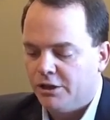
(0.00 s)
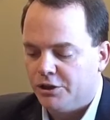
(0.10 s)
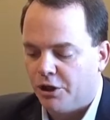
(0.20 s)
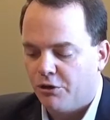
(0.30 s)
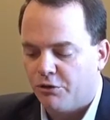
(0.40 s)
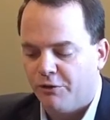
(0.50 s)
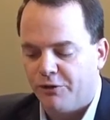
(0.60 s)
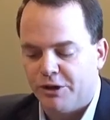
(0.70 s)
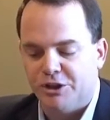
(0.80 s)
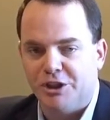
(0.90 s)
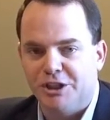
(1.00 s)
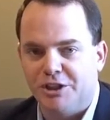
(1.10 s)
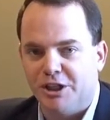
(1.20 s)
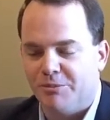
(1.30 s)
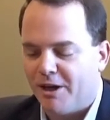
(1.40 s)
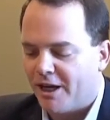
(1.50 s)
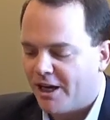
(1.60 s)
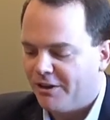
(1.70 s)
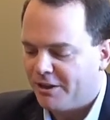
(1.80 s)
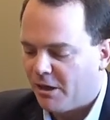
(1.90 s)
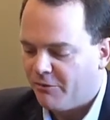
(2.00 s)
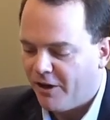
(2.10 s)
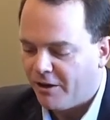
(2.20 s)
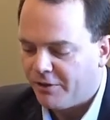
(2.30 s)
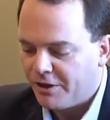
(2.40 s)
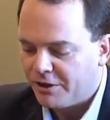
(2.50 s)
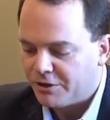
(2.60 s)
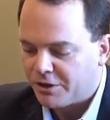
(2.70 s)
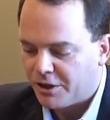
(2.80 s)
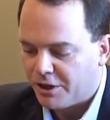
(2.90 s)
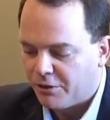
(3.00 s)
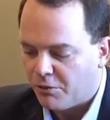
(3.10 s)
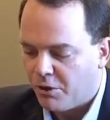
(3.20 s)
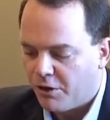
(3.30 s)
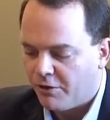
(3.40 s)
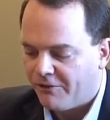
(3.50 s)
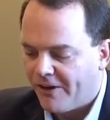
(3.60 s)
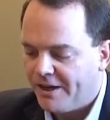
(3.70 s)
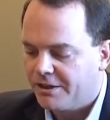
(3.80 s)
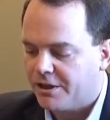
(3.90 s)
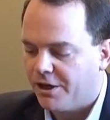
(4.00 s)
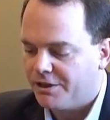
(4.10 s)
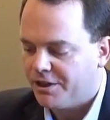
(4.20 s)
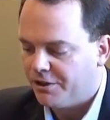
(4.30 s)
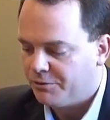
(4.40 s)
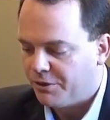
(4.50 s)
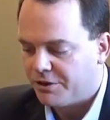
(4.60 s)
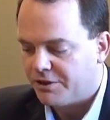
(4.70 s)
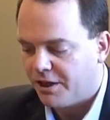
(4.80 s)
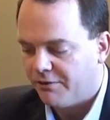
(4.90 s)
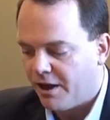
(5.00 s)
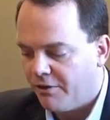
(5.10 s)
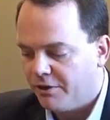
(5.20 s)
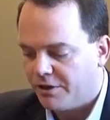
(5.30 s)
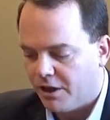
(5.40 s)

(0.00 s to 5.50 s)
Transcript: Gerald Griffin, GG, back on the top five, is one of the finest car salespersons I've ever